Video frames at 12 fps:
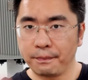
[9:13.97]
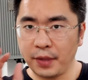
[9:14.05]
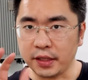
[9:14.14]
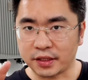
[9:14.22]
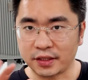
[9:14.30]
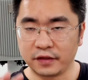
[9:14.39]

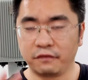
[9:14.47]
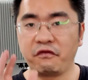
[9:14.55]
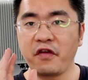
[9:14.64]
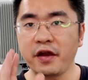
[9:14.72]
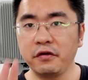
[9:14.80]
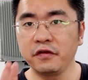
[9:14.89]
But
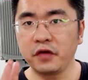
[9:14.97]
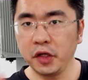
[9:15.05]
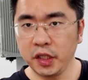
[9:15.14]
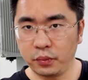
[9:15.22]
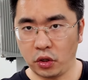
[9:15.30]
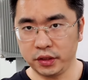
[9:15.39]
very,
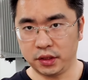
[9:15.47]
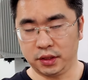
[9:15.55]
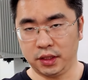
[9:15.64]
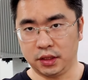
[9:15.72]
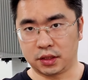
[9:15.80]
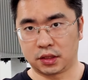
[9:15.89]
very
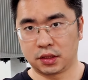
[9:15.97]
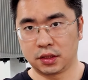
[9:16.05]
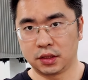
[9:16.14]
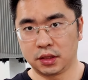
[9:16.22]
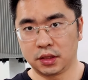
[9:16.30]
important is